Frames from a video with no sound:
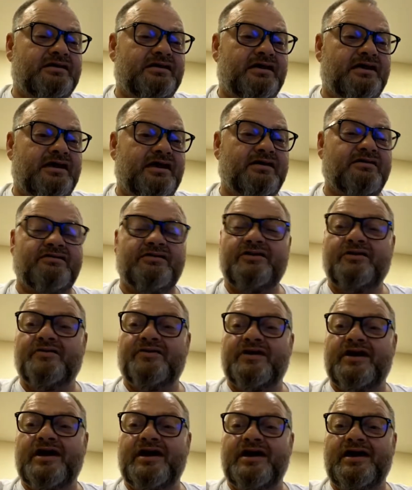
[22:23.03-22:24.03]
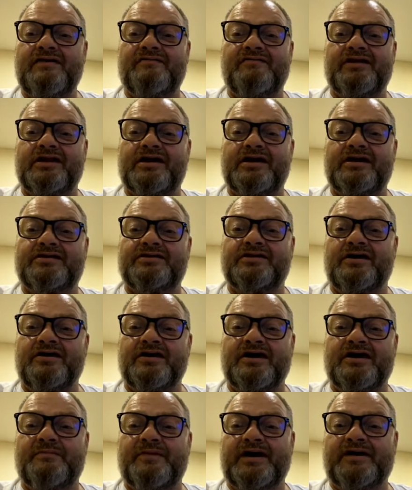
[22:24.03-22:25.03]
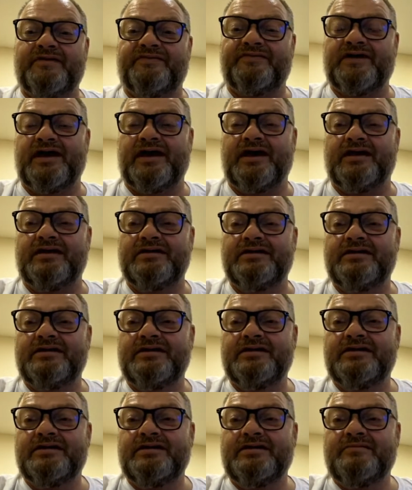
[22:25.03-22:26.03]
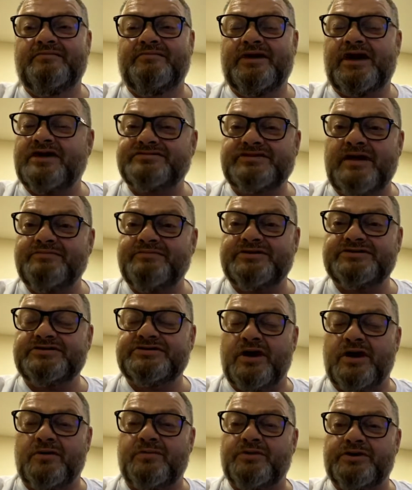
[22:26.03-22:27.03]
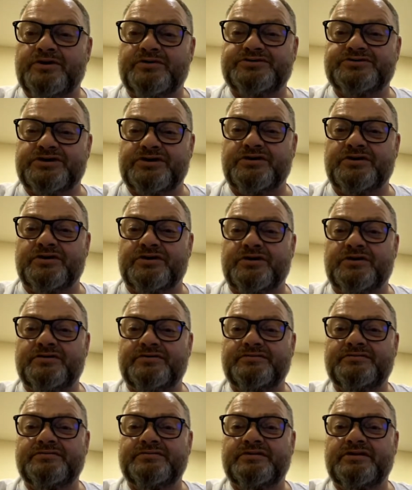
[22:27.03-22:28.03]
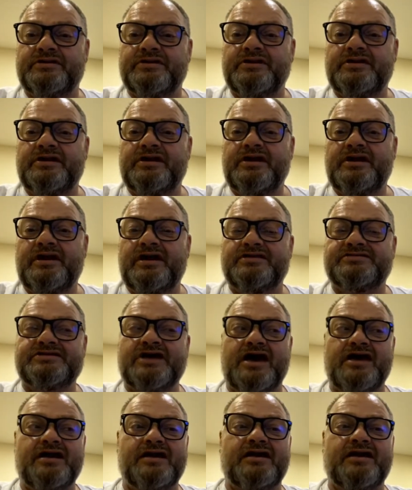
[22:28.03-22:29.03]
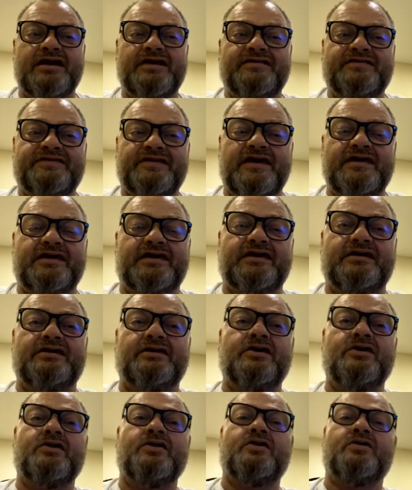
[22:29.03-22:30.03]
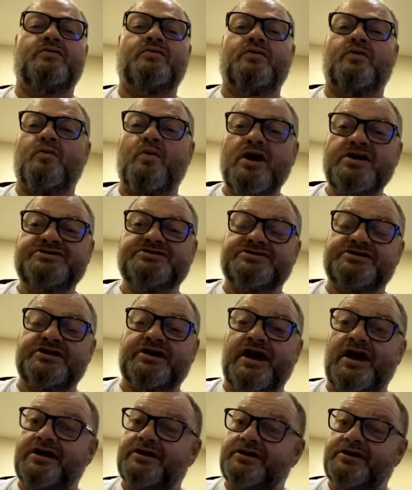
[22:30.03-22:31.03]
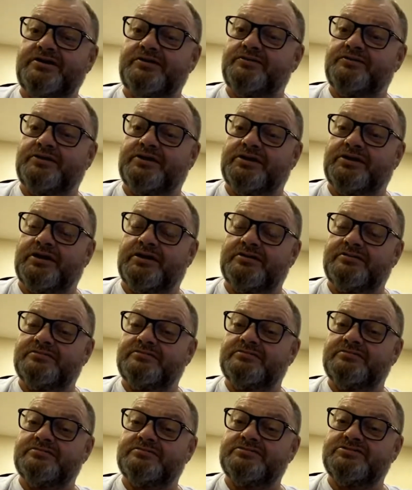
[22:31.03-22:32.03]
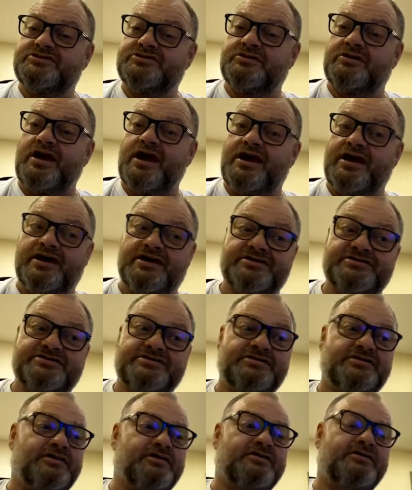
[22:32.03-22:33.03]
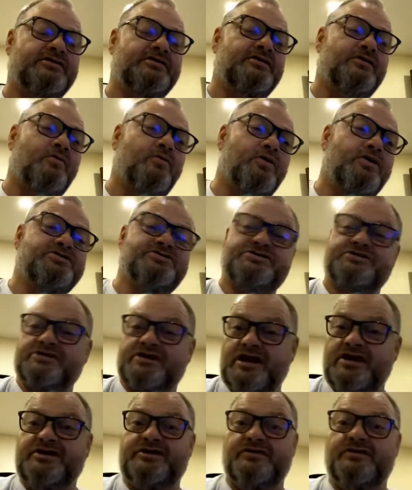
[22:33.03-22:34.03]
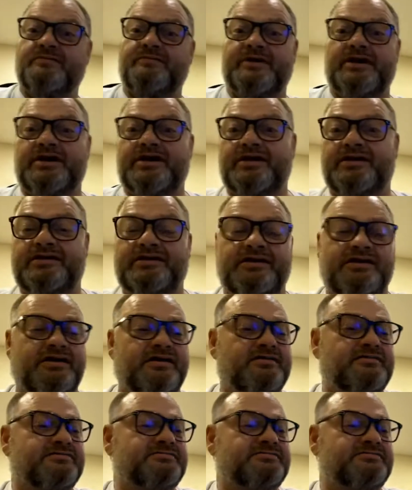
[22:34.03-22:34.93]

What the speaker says: I don't know that I have a lot of talk about that because I'm just not real sure. It's kind of like thinking, well, what should I do? Should what should I do about it?